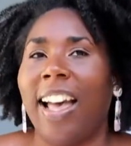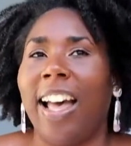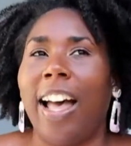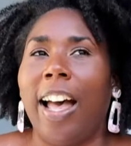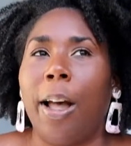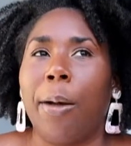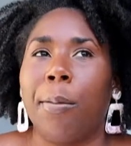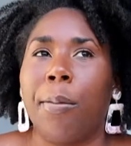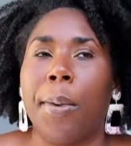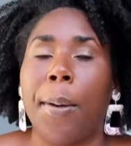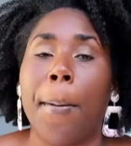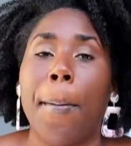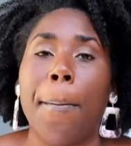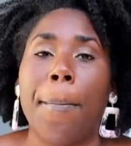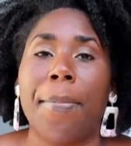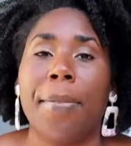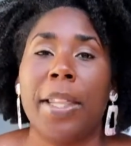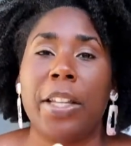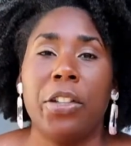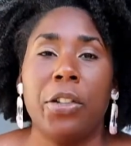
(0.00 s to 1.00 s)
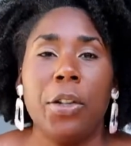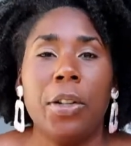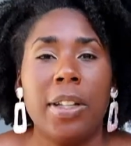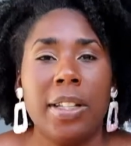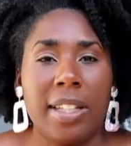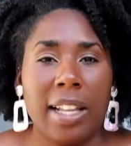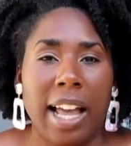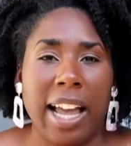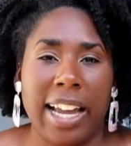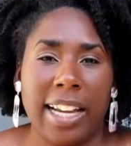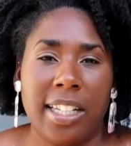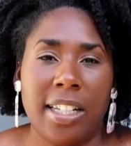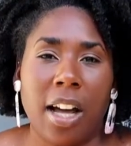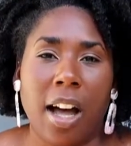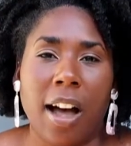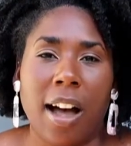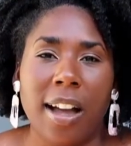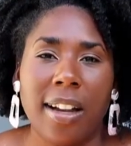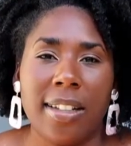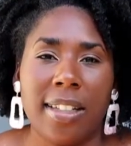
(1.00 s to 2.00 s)
The students I
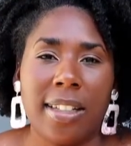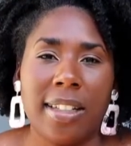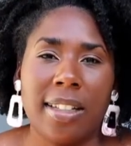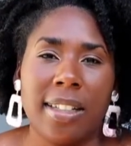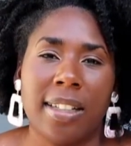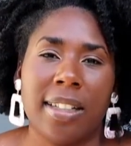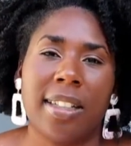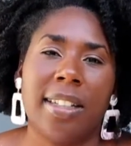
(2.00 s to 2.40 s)
taught